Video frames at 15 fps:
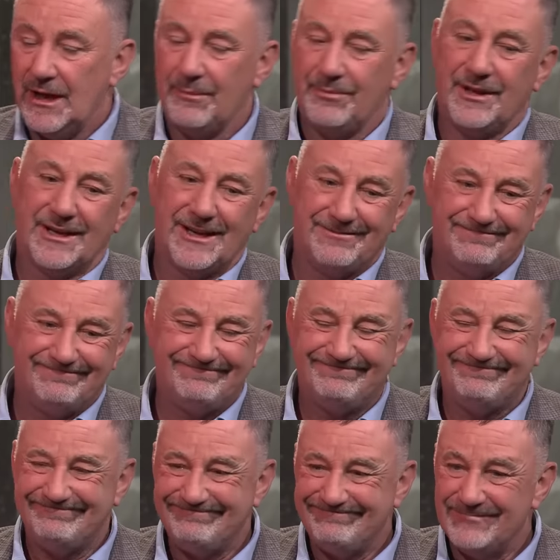I'm thinking,
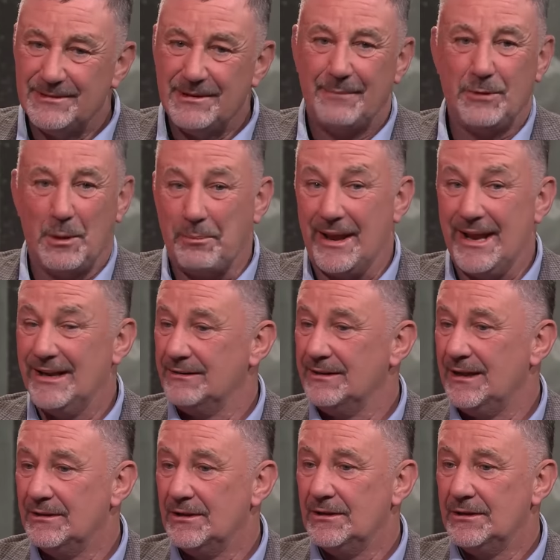I'm not playing.
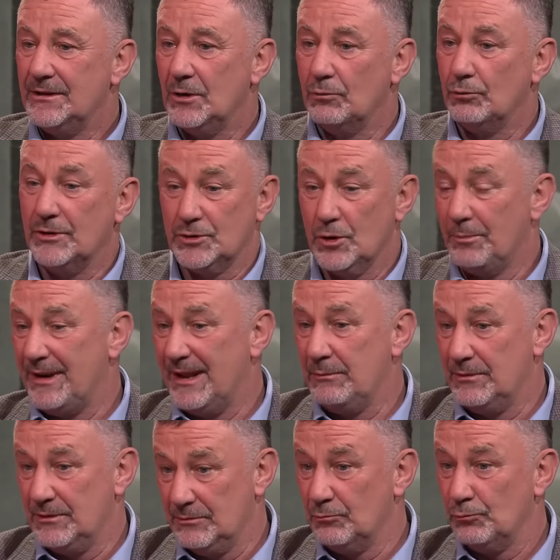You know, he's going to play
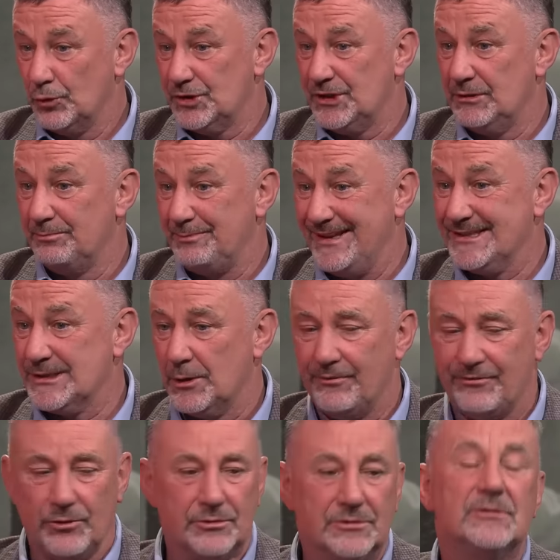Rushy and Peter
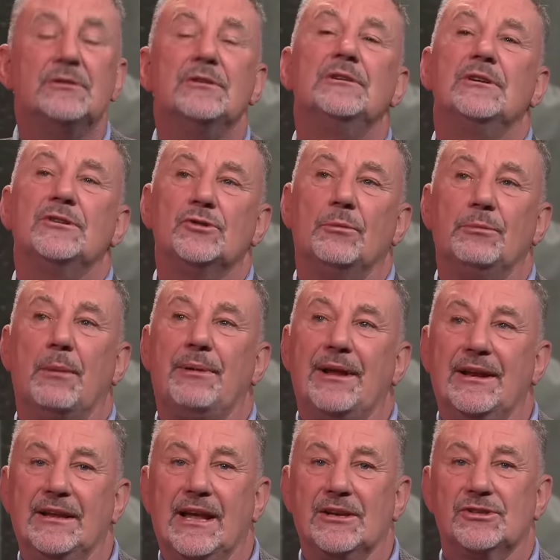up front. So I'm not
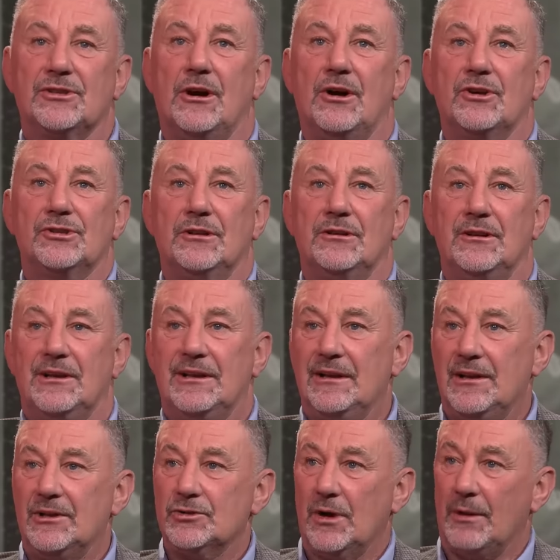playing against Arsenal.
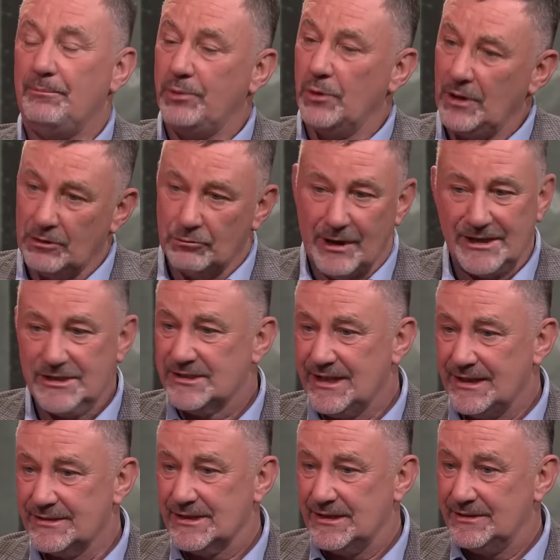So I put a right
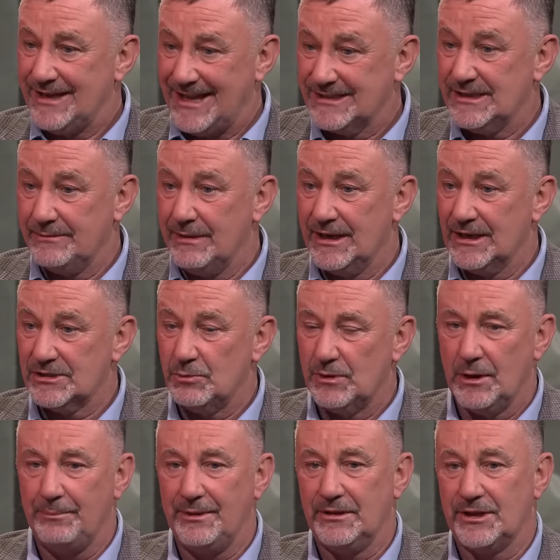stint in, 90 minutes. We
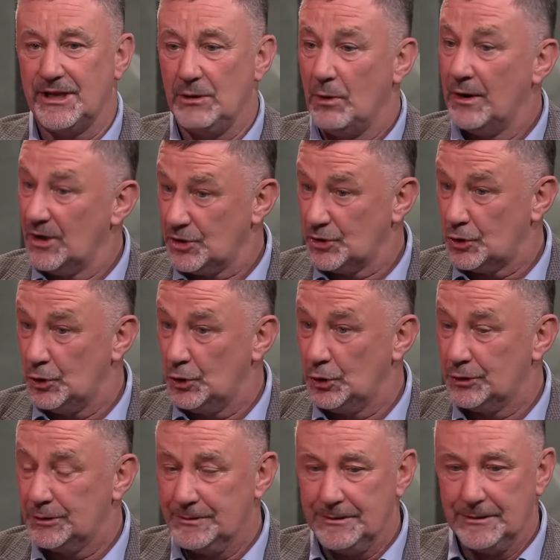got beat 3-1. I
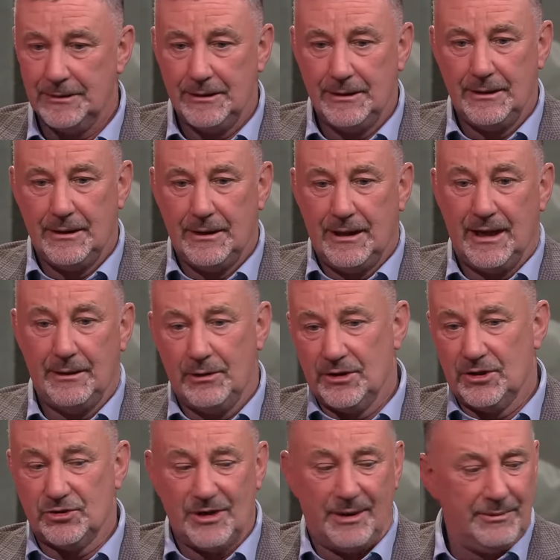scored. And
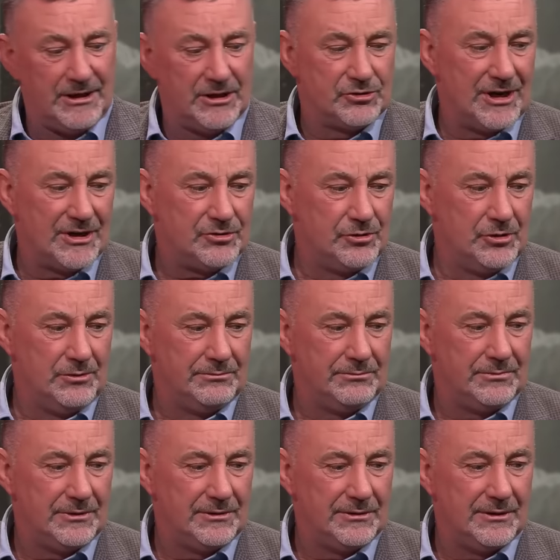I'm in the dressing room.